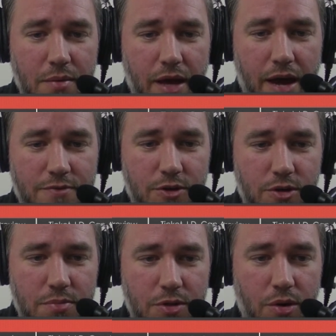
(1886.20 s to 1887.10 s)

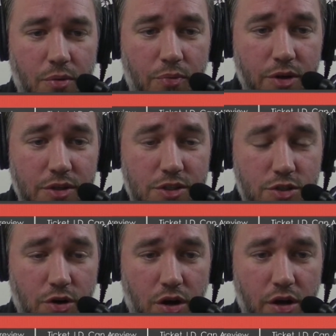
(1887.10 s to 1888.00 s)
After a really
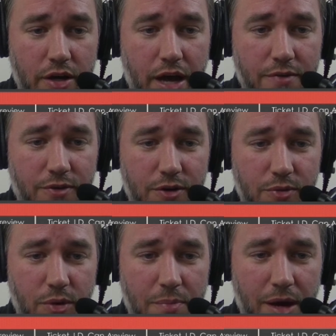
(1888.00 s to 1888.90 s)
strong effort in the
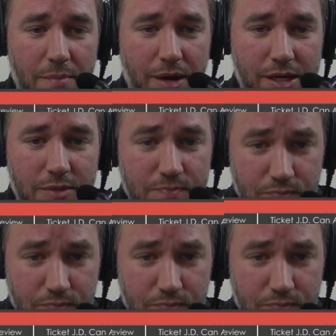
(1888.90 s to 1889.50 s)
Woodbine Mile,